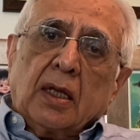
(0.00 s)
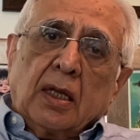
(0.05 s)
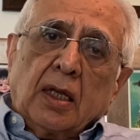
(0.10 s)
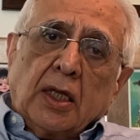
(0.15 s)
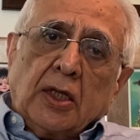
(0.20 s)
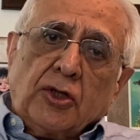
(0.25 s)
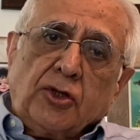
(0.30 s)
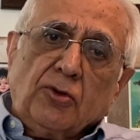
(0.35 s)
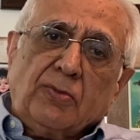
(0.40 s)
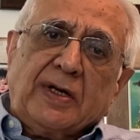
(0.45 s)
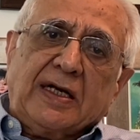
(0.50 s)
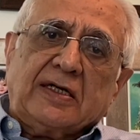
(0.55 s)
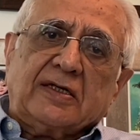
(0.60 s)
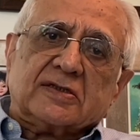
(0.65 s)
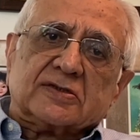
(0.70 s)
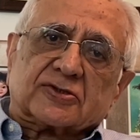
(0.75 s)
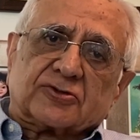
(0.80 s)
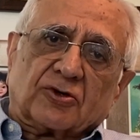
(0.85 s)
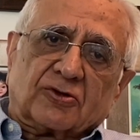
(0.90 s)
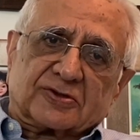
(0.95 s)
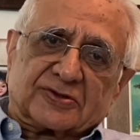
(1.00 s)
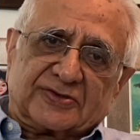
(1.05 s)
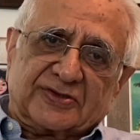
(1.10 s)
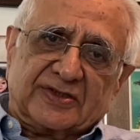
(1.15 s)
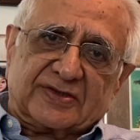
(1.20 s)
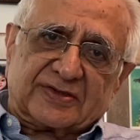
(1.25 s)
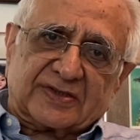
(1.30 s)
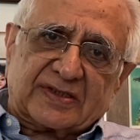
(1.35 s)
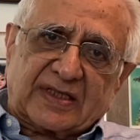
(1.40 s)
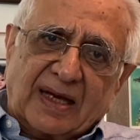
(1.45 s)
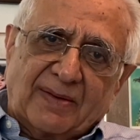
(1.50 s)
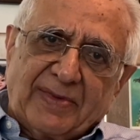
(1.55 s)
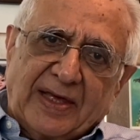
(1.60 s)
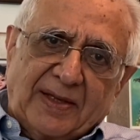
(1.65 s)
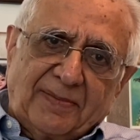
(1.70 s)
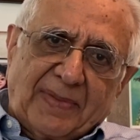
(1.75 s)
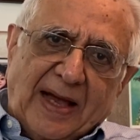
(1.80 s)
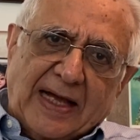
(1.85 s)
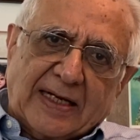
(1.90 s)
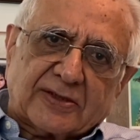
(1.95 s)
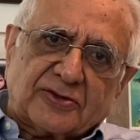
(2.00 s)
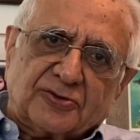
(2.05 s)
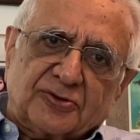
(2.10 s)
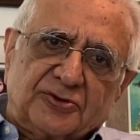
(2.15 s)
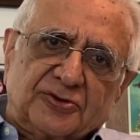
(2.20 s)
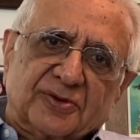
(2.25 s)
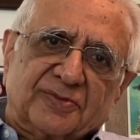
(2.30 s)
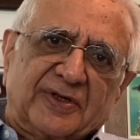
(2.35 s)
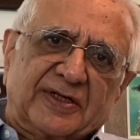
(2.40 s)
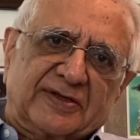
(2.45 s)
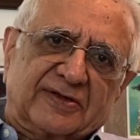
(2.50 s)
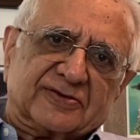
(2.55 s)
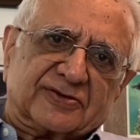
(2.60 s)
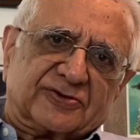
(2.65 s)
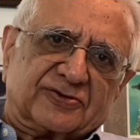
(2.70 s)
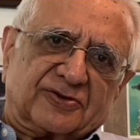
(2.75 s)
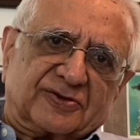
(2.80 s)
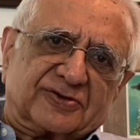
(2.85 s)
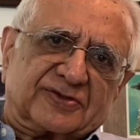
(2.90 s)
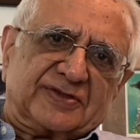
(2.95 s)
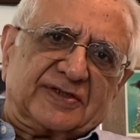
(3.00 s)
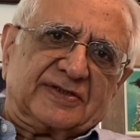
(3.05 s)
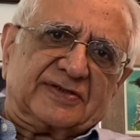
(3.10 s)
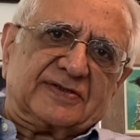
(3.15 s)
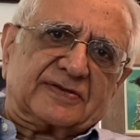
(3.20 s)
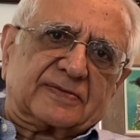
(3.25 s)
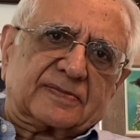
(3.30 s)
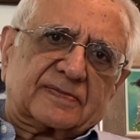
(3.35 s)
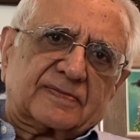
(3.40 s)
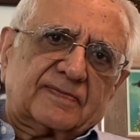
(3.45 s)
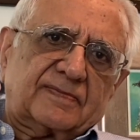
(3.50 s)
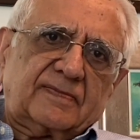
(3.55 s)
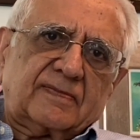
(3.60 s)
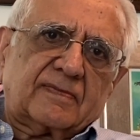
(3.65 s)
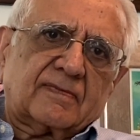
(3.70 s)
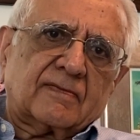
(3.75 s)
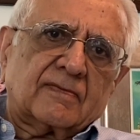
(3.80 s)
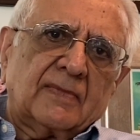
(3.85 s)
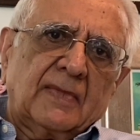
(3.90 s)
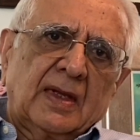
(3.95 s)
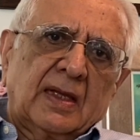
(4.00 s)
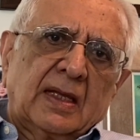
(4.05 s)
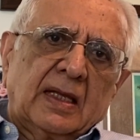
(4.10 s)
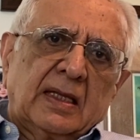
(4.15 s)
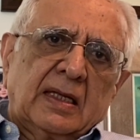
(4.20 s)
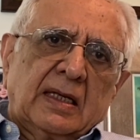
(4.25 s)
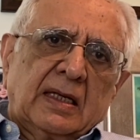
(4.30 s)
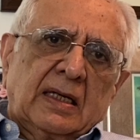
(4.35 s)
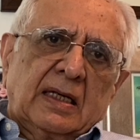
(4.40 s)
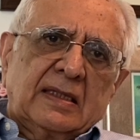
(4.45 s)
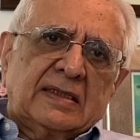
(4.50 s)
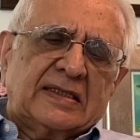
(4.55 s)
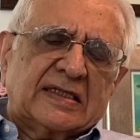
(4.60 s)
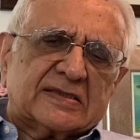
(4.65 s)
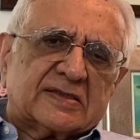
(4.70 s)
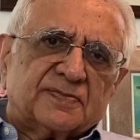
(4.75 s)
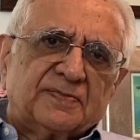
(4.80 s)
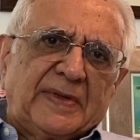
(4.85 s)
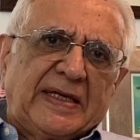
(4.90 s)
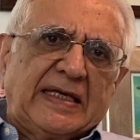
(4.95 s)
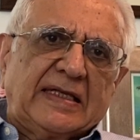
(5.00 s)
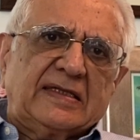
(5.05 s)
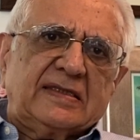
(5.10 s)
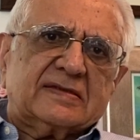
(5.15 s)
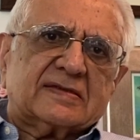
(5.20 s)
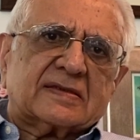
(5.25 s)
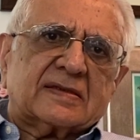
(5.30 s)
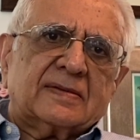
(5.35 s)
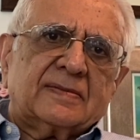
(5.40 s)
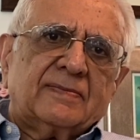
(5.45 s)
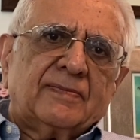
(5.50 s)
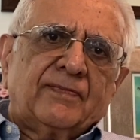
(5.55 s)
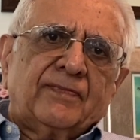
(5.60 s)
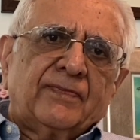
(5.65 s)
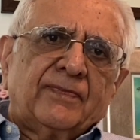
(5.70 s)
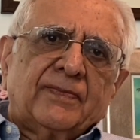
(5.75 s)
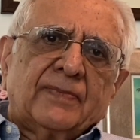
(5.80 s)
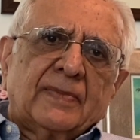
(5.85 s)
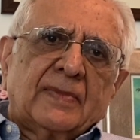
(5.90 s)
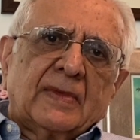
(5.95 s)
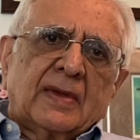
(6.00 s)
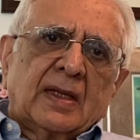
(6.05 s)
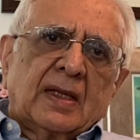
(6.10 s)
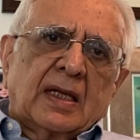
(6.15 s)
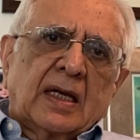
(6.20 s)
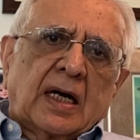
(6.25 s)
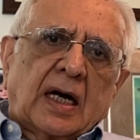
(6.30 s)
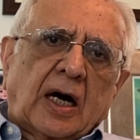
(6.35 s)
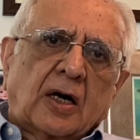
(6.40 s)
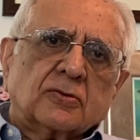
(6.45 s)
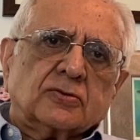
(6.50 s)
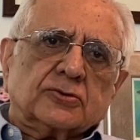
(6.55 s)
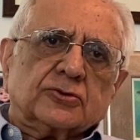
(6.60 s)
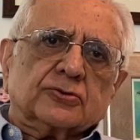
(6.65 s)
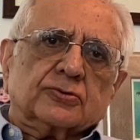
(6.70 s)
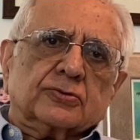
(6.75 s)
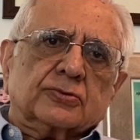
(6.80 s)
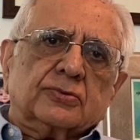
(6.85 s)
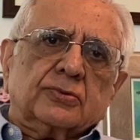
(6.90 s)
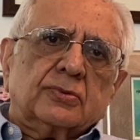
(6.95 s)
Human resources, coming back to human resources. This means how to